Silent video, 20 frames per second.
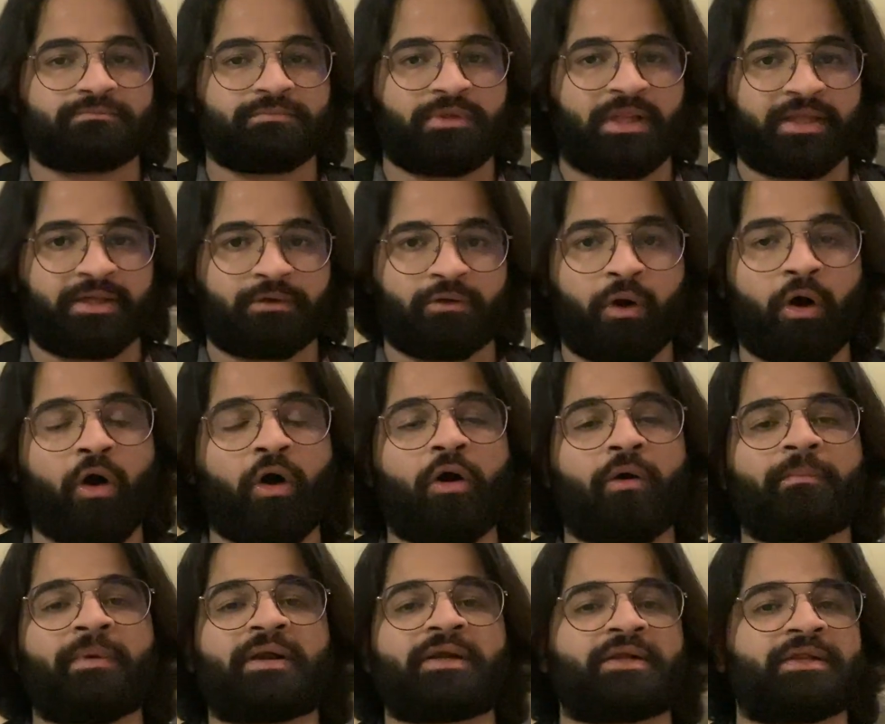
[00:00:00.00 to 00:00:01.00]
like
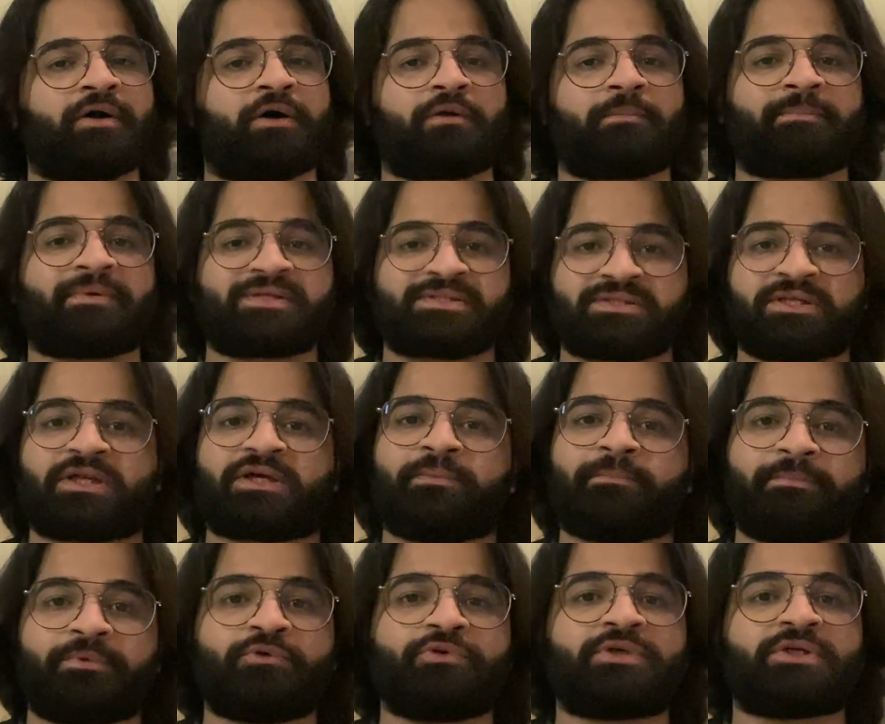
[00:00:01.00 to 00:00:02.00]
home, at your personal
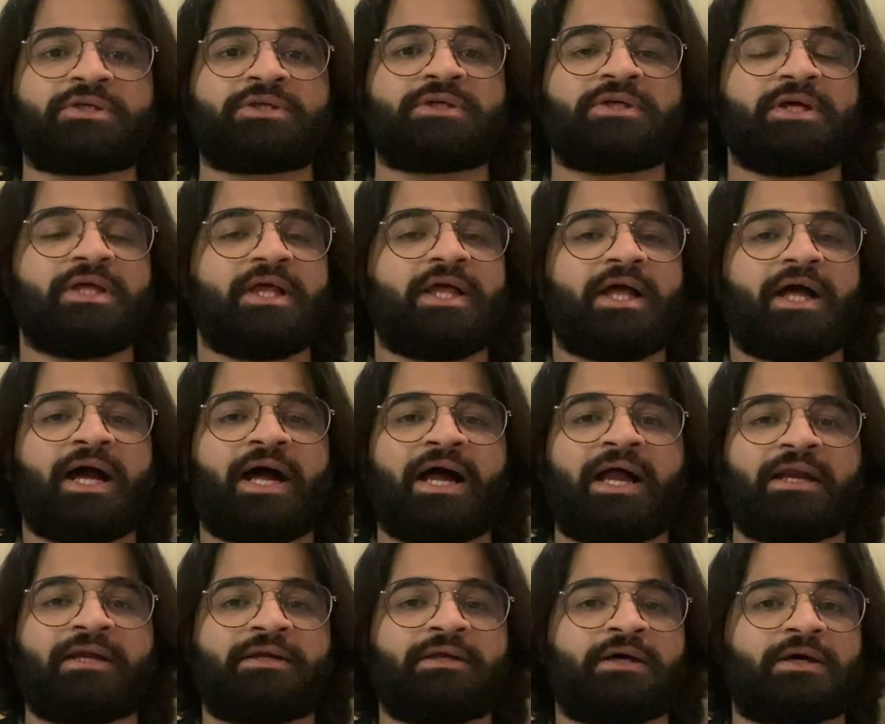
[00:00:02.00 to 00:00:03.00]
computer,
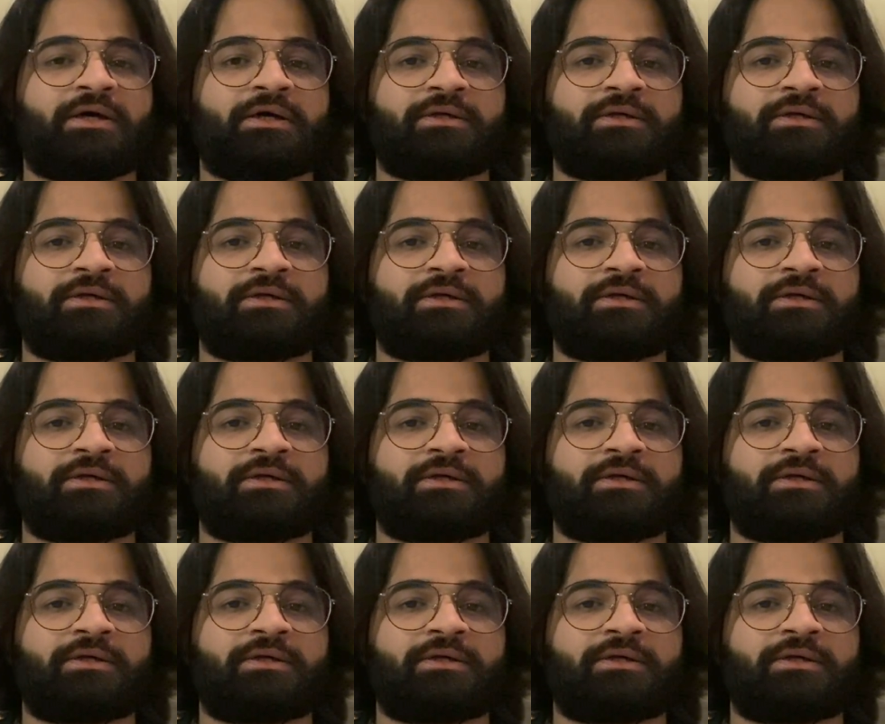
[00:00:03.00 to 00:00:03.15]
and